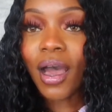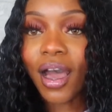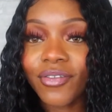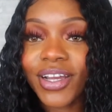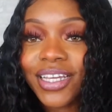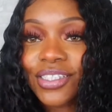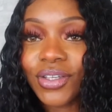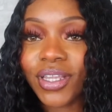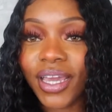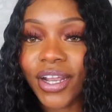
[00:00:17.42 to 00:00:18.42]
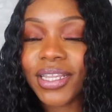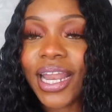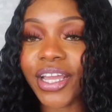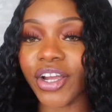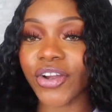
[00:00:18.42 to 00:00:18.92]
Alright, so the hair
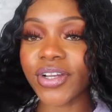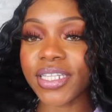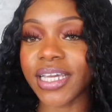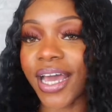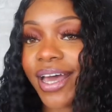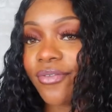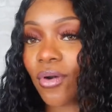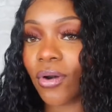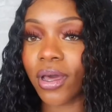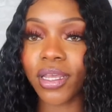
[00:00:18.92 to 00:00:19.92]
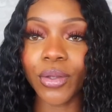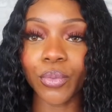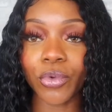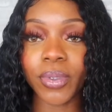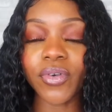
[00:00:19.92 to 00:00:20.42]
that I currently have on and
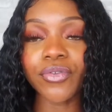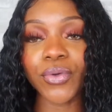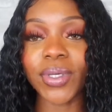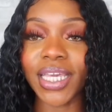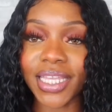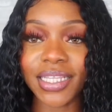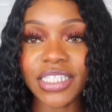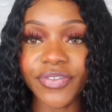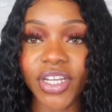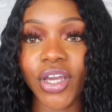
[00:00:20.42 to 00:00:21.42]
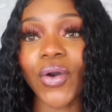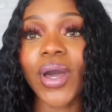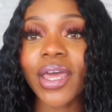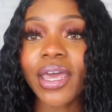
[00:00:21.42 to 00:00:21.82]
will be reviewing in this video